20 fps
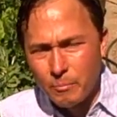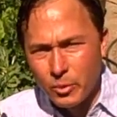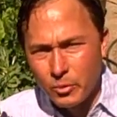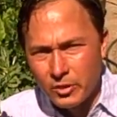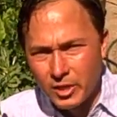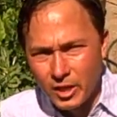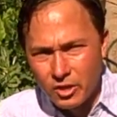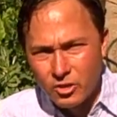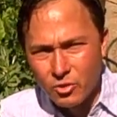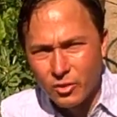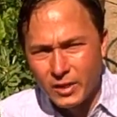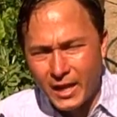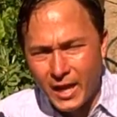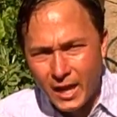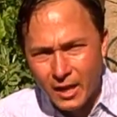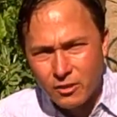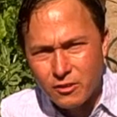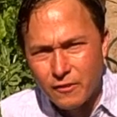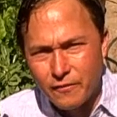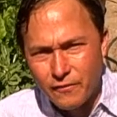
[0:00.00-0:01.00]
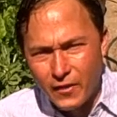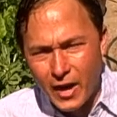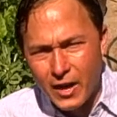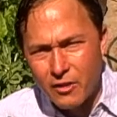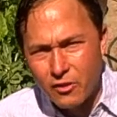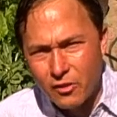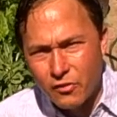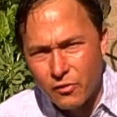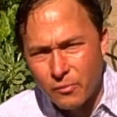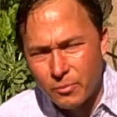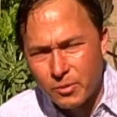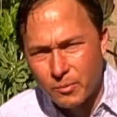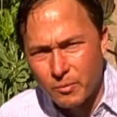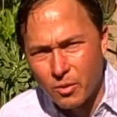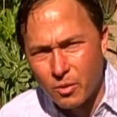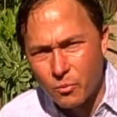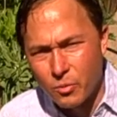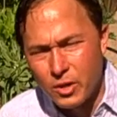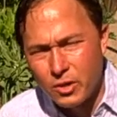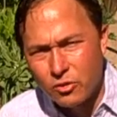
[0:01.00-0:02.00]
potential cancer fighters from some
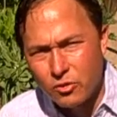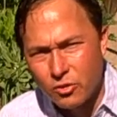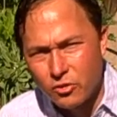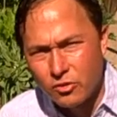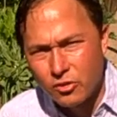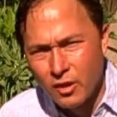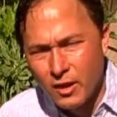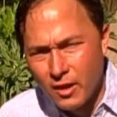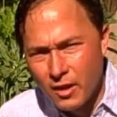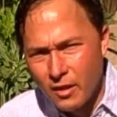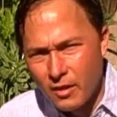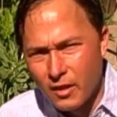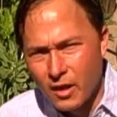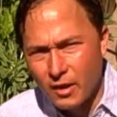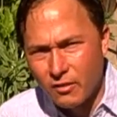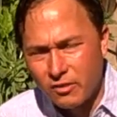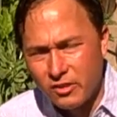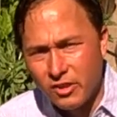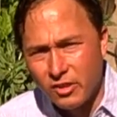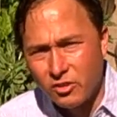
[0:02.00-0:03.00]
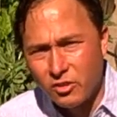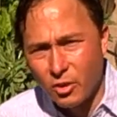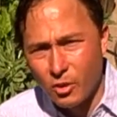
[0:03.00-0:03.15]
of the research that I've seen.